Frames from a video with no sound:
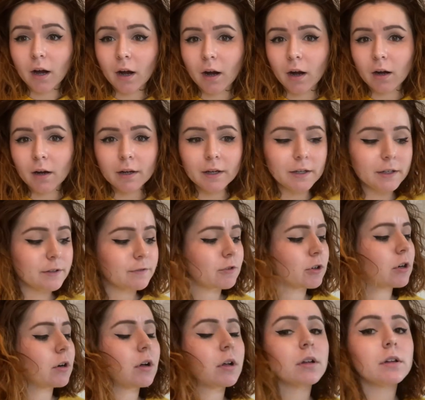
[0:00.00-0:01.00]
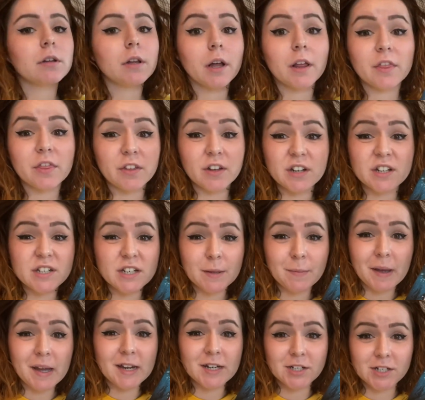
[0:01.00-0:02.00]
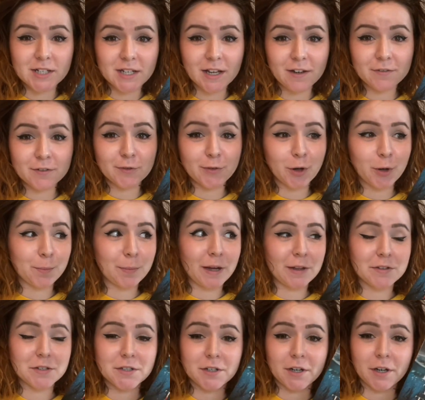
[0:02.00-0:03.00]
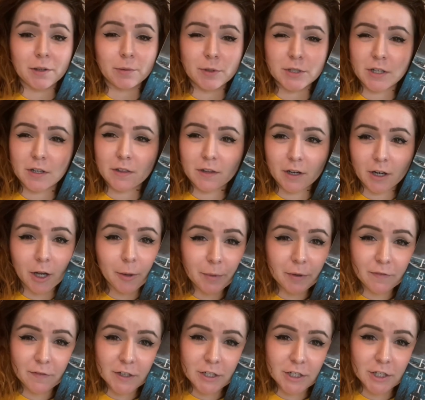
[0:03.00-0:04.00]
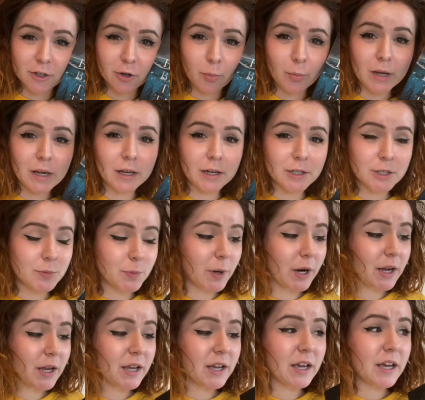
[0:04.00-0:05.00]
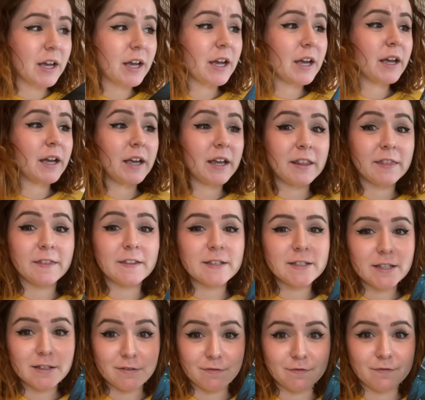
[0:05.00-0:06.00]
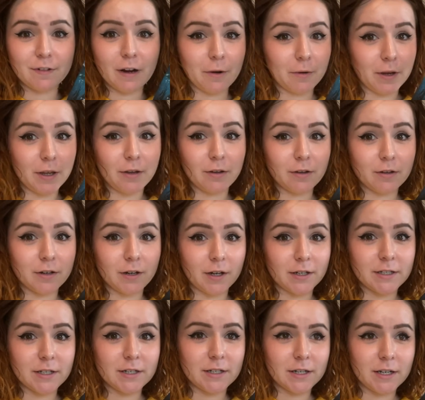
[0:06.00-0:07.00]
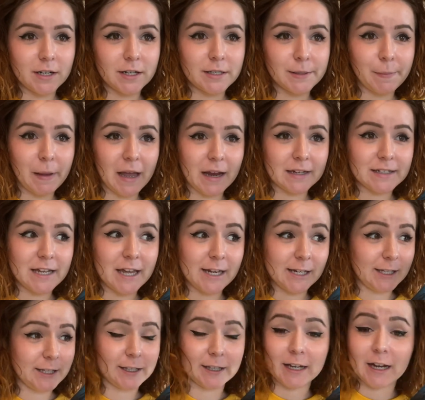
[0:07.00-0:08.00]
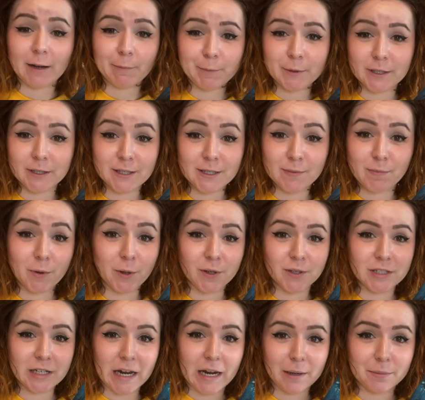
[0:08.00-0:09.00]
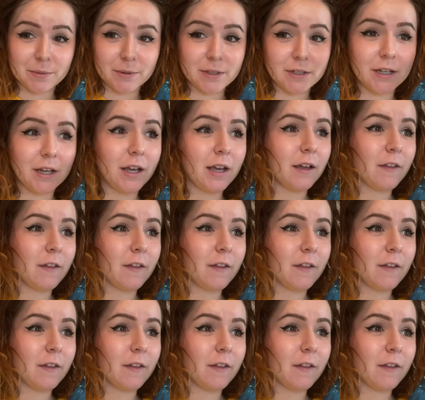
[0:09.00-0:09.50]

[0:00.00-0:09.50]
I have got like 30 pages left of Hold Back the Tide, which I think I'll be finishing on my lunch break. This is very good. I didn't expect anything that happened in this book to happen.